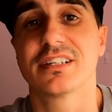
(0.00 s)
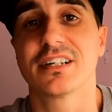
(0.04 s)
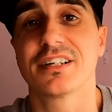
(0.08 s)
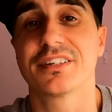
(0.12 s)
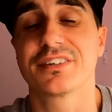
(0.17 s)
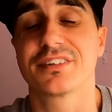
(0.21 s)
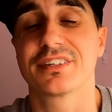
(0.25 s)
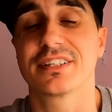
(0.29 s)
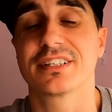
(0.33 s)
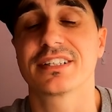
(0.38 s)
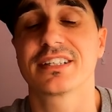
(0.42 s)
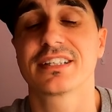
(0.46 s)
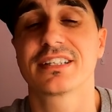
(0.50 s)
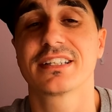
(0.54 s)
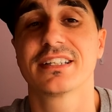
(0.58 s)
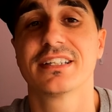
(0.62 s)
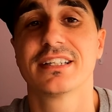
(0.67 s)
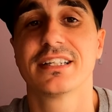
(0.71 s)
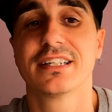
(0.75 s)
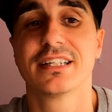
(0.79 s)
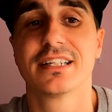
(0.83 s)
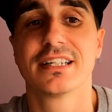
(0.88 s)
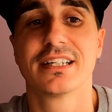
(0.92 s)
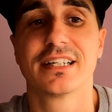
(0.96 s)
I think.
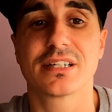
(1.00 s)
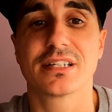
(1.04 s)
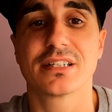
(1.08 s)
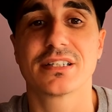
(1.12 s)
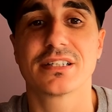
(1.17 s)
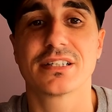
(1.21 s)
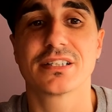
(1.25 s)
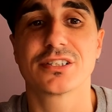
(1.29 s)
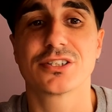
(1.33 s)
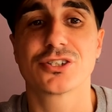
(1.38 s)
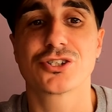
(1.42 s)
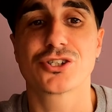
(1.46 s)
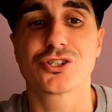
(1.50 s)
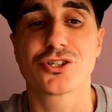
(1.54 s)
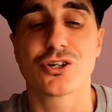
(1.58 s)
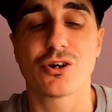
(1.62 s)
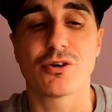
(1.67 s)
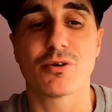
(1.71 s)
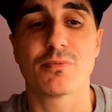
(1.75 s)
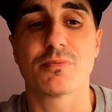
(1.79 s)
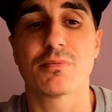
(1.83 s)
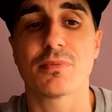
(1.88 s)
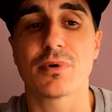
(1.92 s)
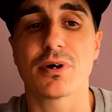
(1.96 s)

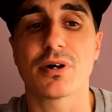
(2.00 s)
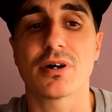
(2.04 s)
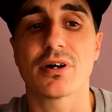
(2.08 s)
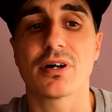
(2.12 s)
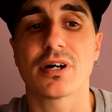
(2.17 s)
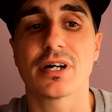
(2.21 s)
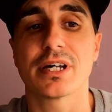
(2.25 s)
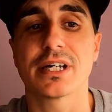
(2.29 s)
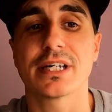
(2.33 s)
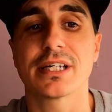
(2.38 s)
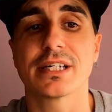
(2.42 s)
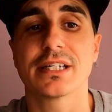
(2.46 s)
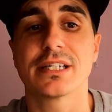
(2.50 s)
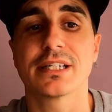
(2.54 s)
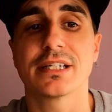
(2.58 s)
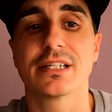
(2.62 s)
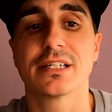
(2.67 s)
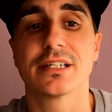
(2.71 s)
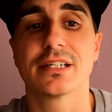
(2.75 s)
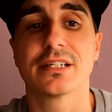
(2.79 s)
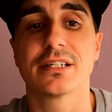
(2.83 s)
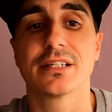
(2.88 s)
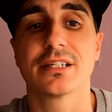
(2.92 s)
Shot my